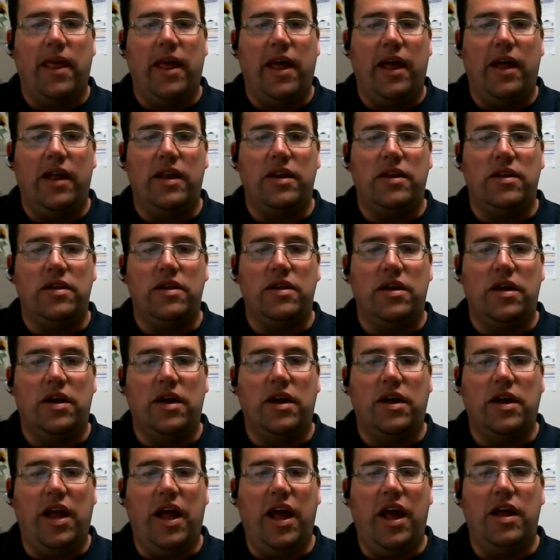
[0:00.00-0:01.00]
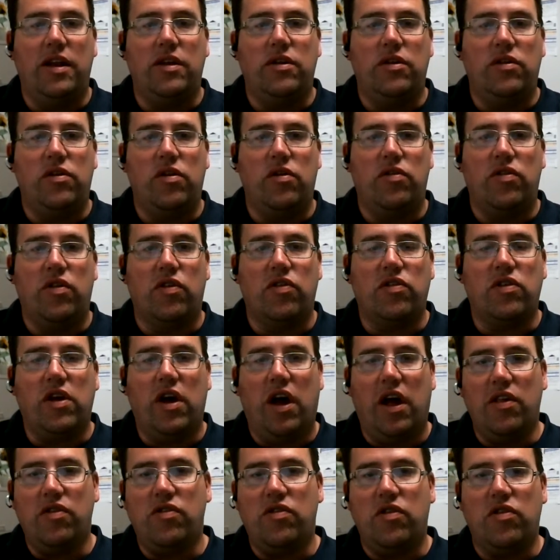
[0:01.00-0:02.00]
And again, there's this
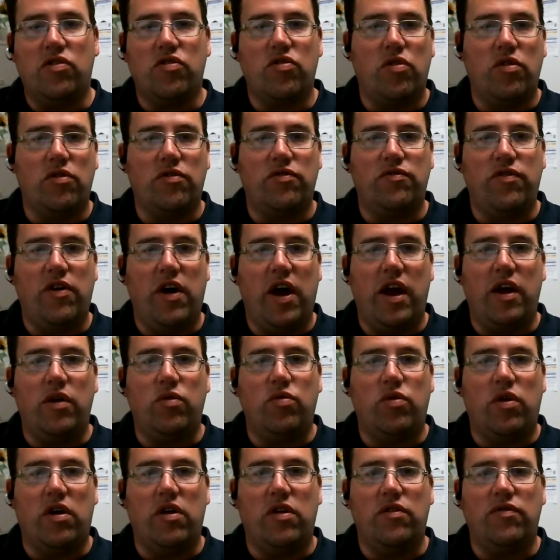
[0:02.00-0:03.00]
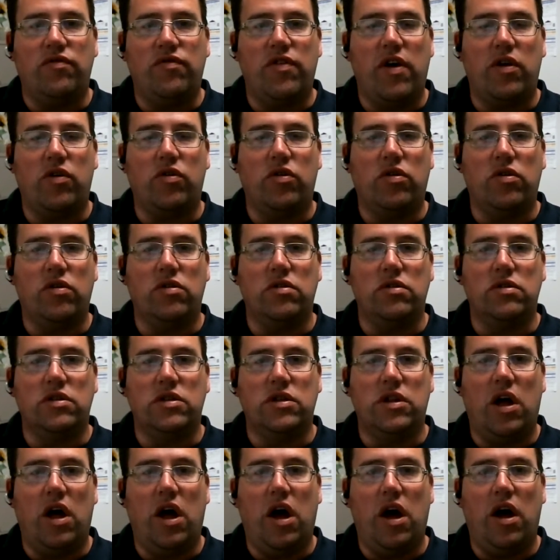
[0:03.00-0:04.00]
constant sort of fight where the federal
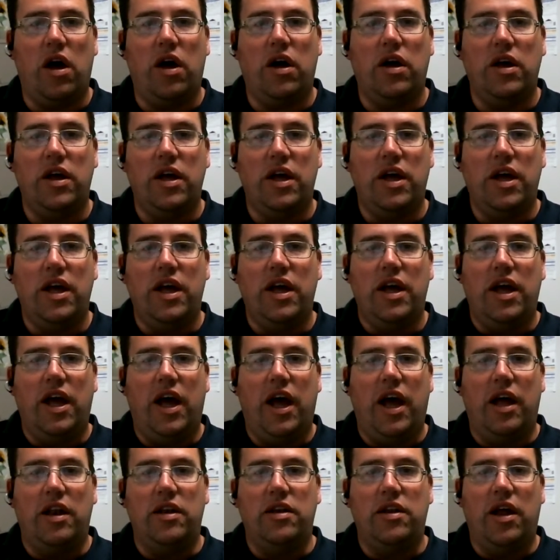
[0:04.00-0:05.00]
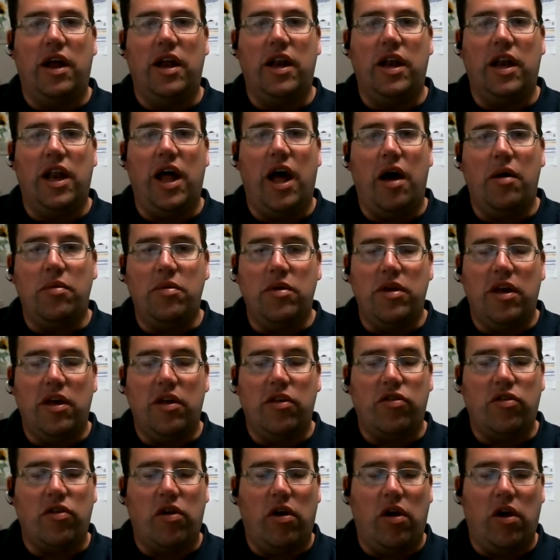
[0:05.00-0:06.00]
law and
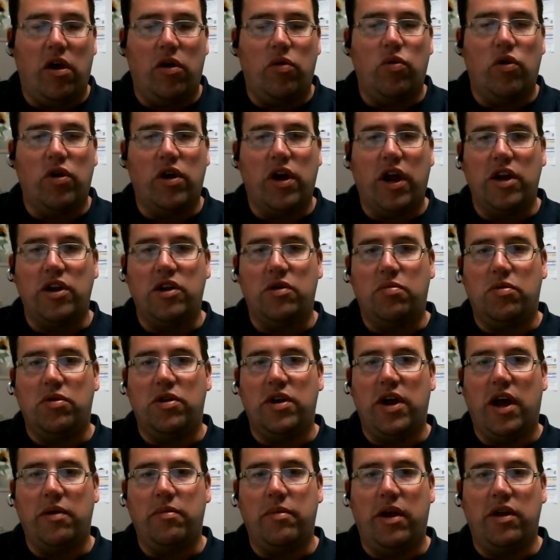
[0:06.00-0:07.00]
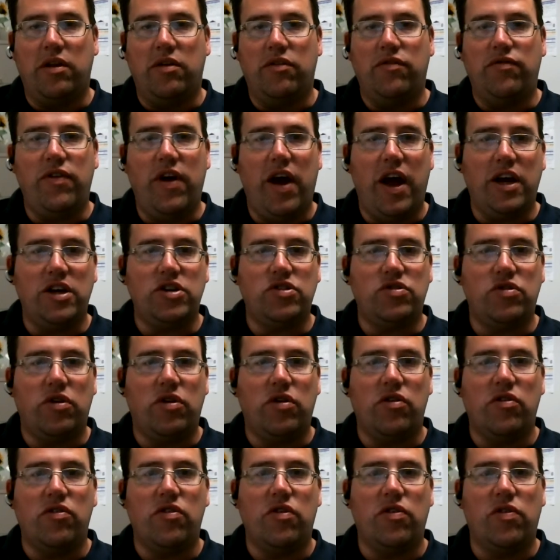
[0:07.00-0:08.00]
lobbyists are working to protect
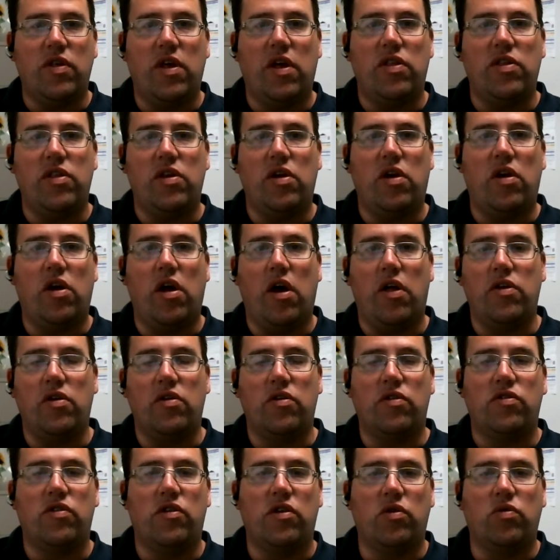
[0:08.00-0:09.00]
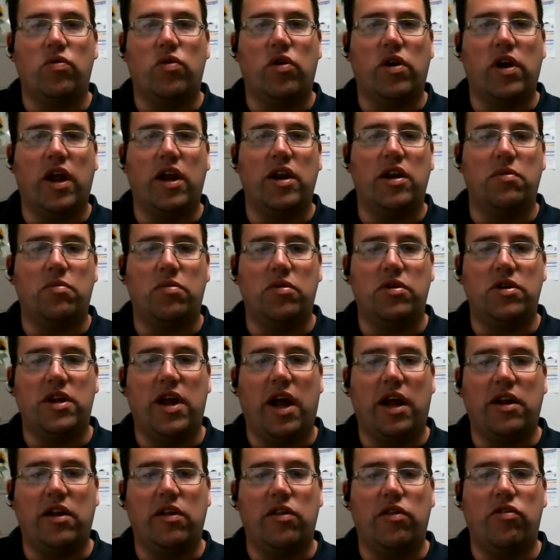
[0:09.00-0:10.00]
manufacturers, and then there are others that are working to
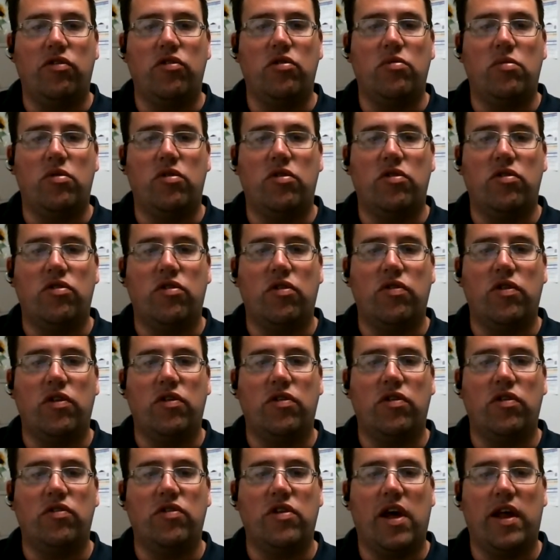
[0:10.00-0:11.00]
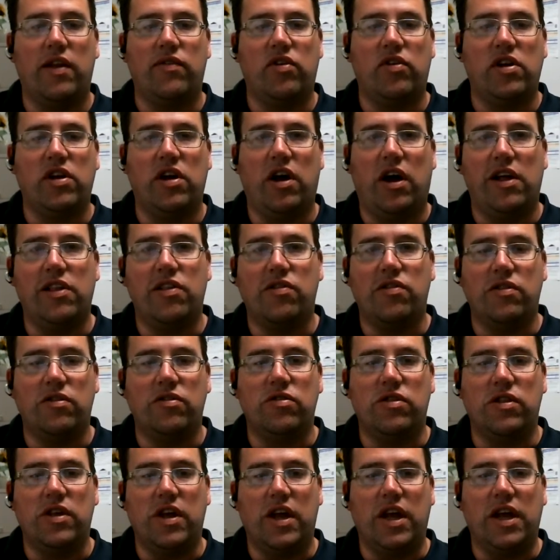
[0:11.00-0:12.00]
protect consumers. So this is kind of a
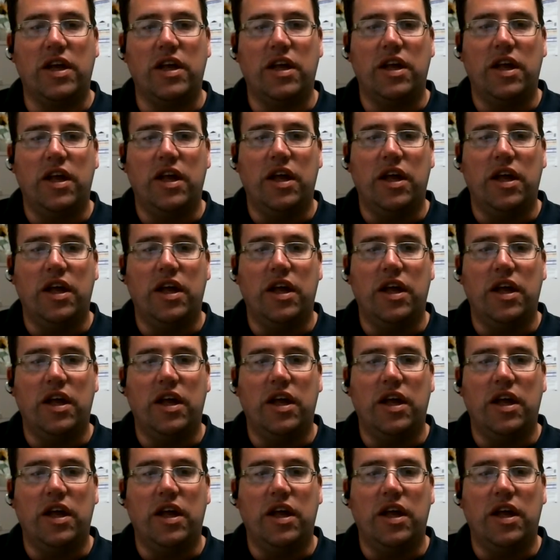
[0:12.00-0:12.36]
constant thing.